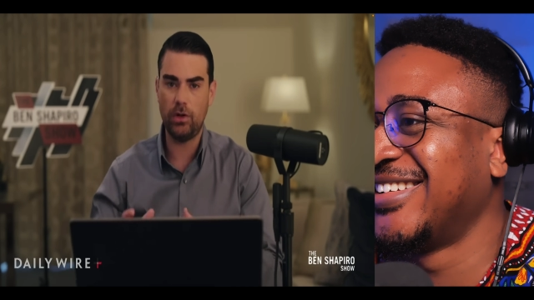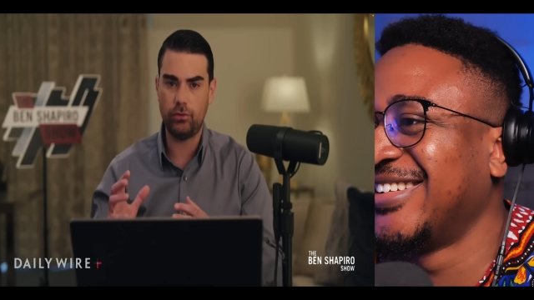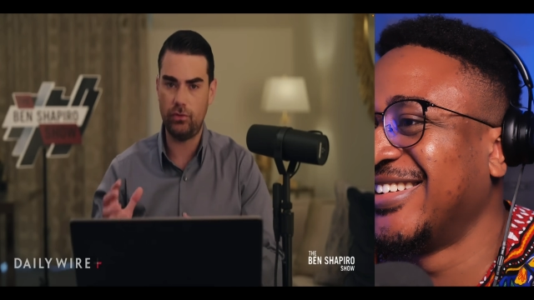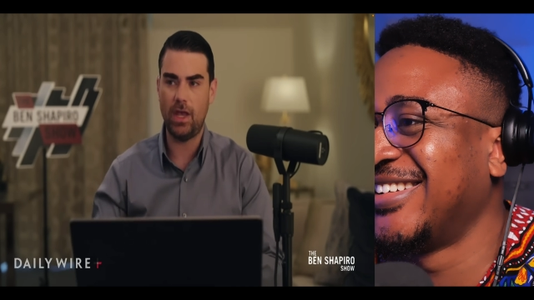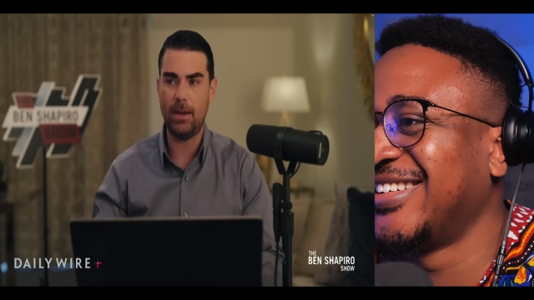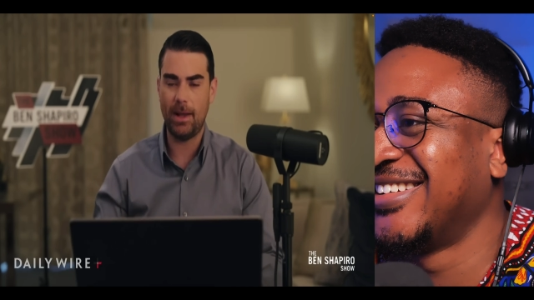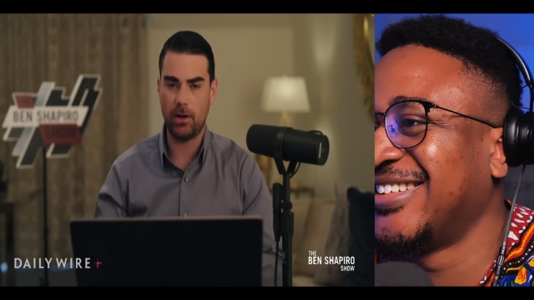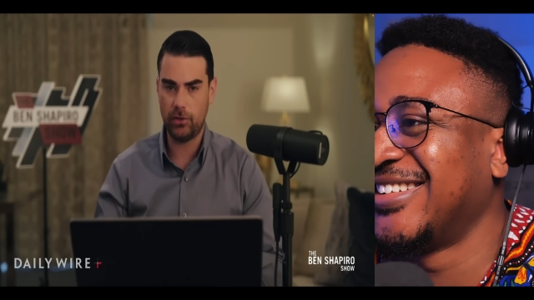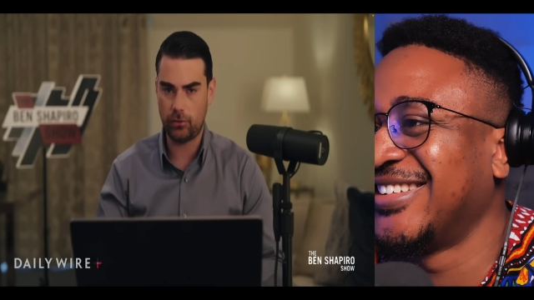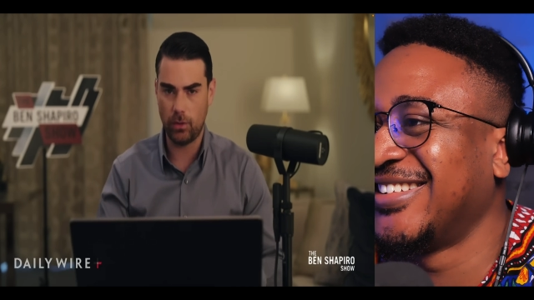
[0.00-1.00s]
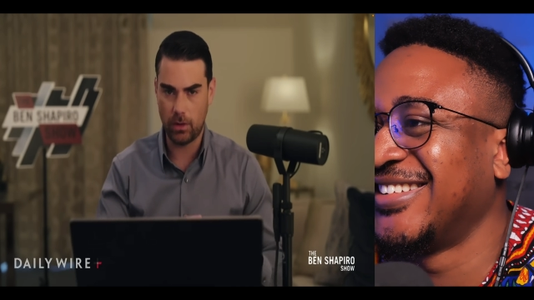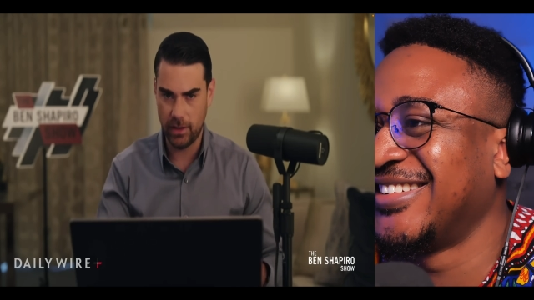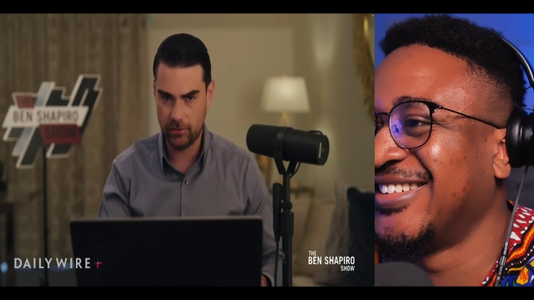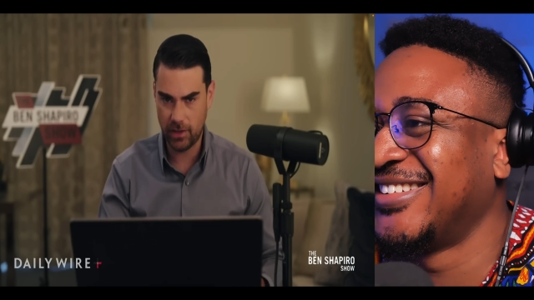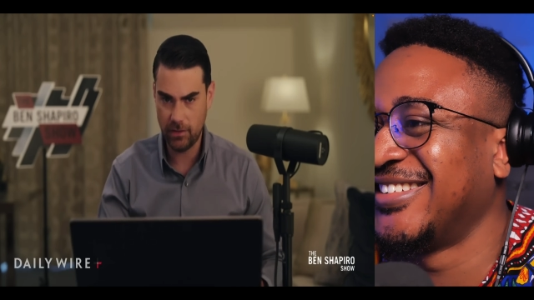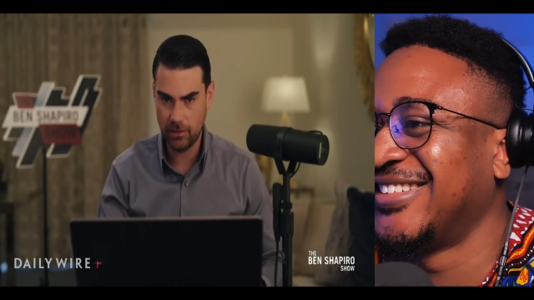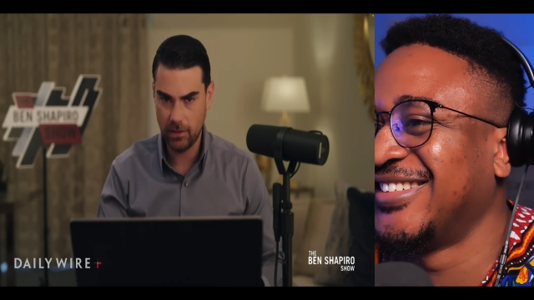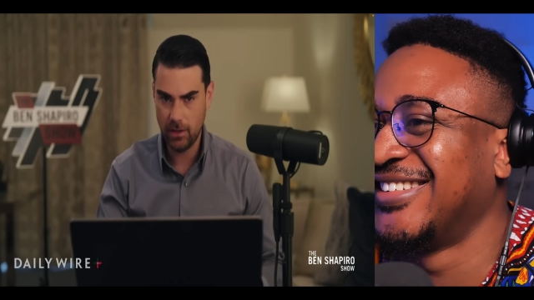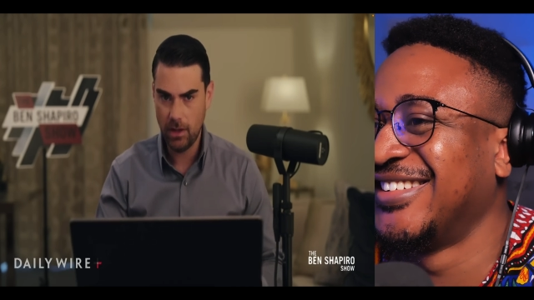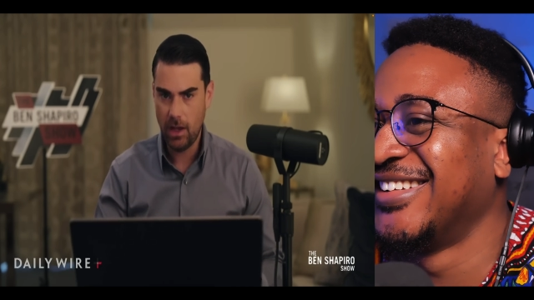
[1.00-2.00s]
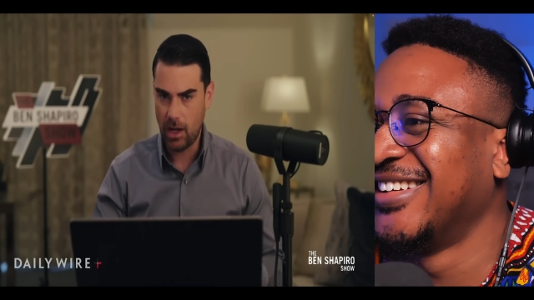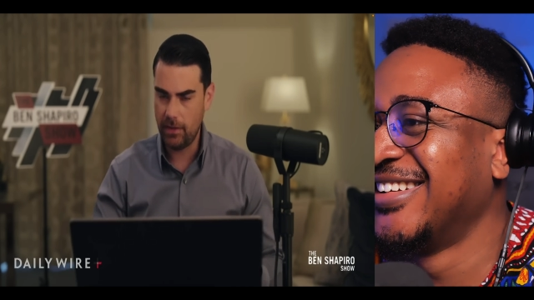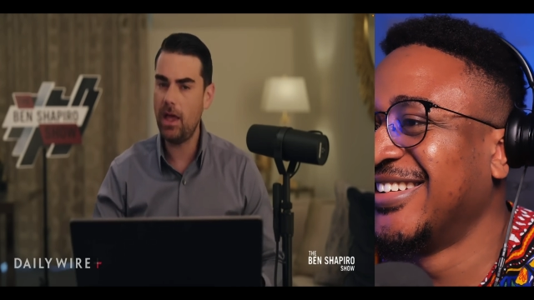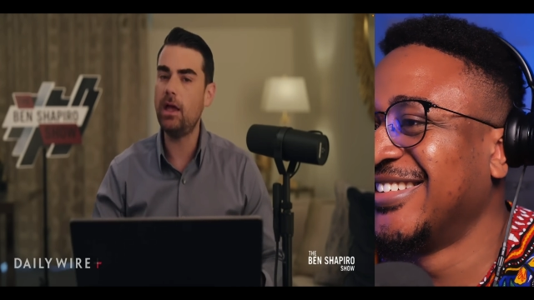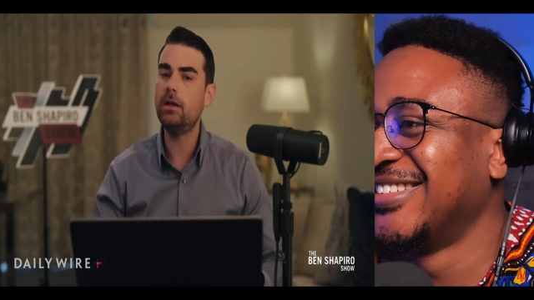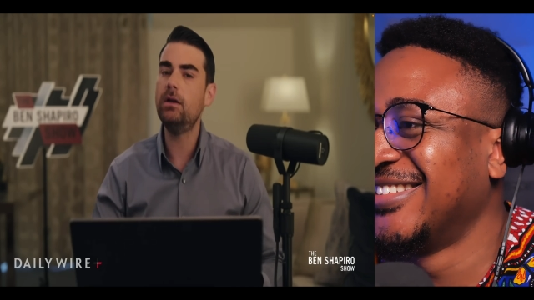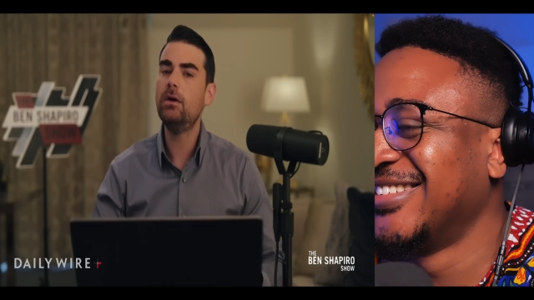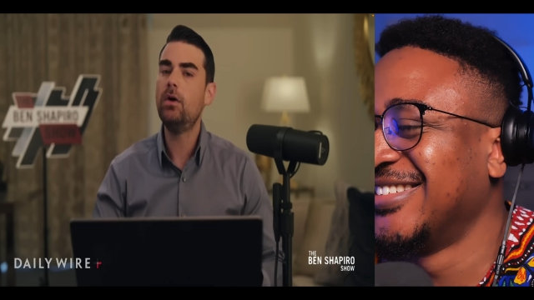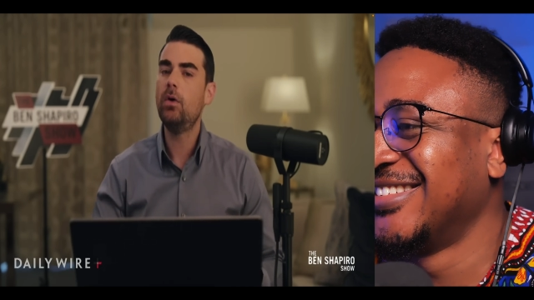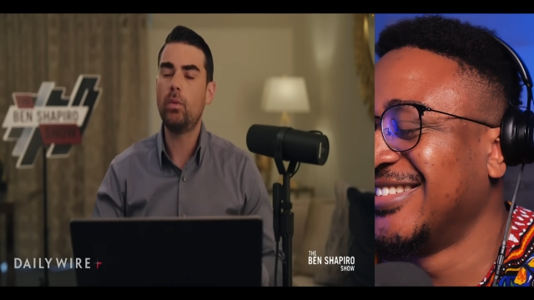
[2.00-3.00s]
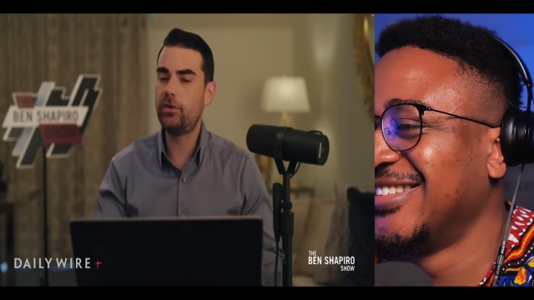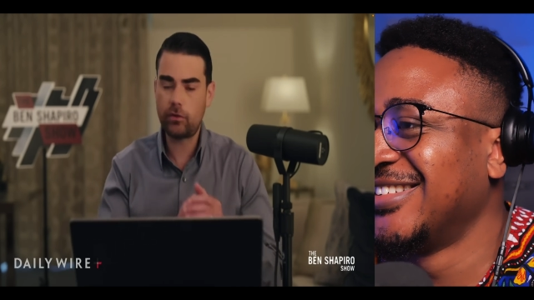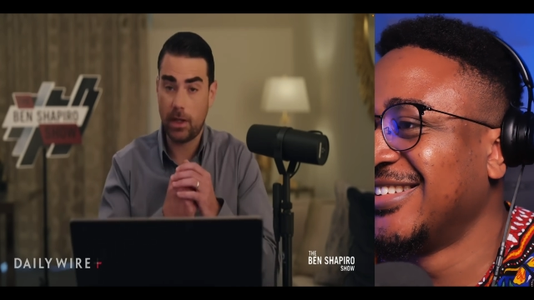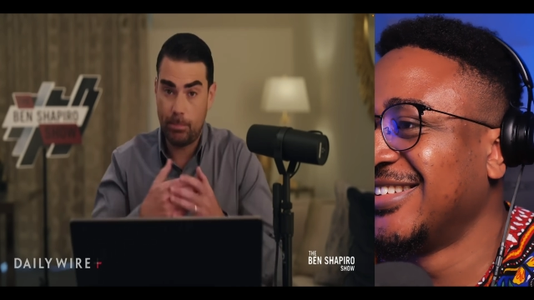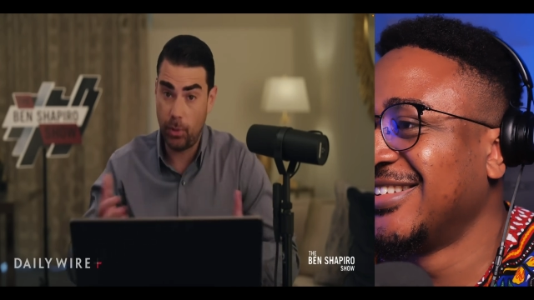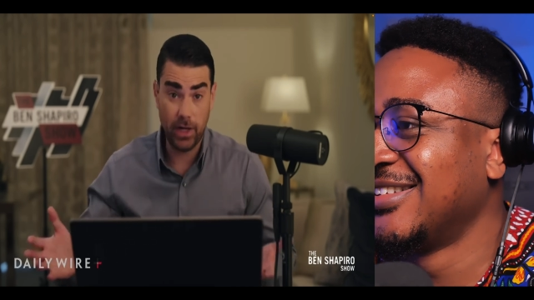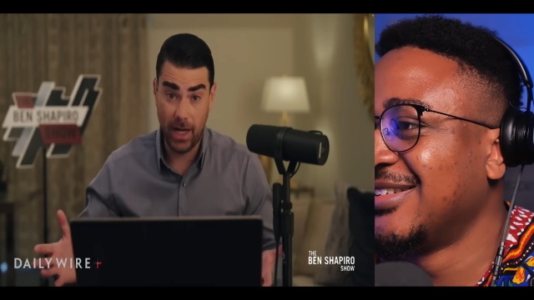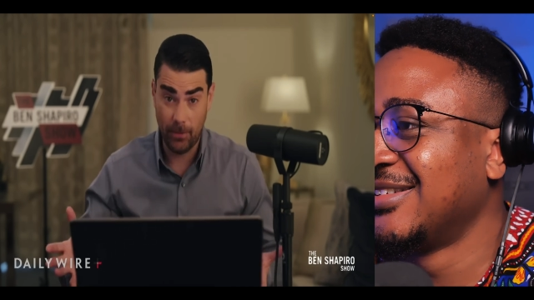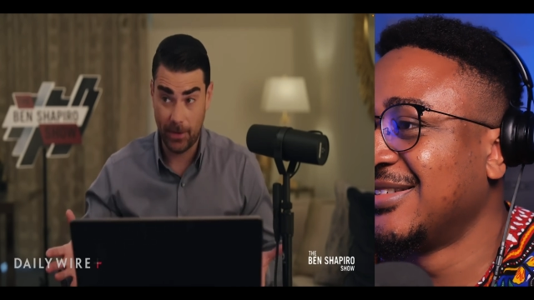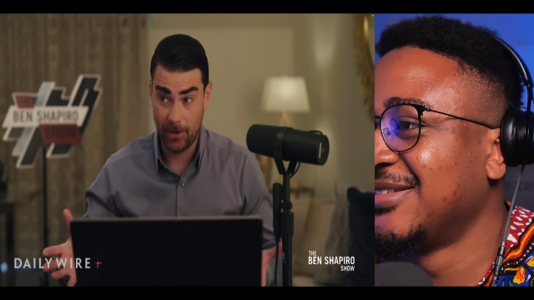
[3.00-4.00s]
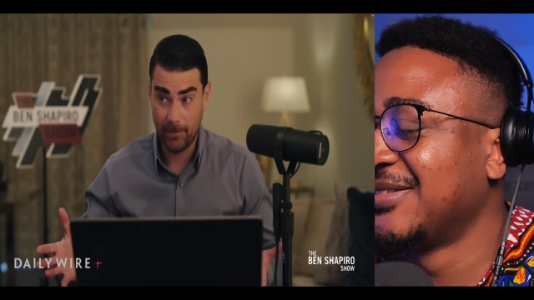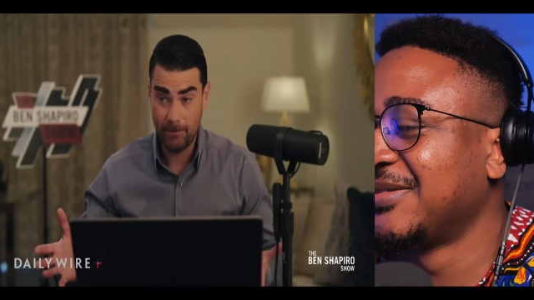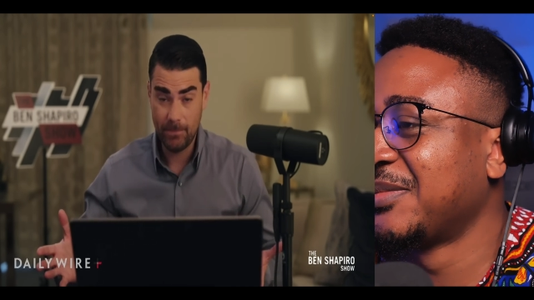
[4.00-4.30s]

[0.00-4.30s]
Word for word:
Speaker 1: want to say about a historical incident. And then we just like put it out there.